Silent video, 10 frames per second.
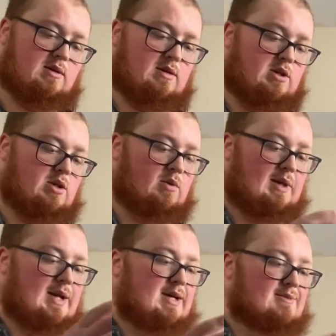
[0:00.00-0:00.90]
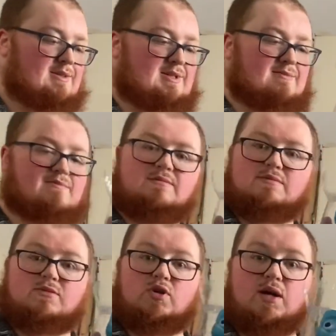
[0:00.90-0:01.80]
you can just
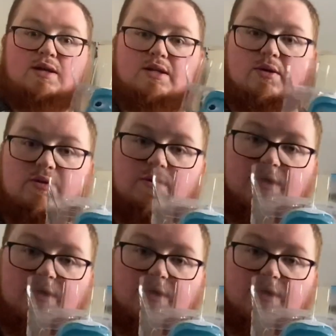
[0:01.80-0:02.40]
try and do some of the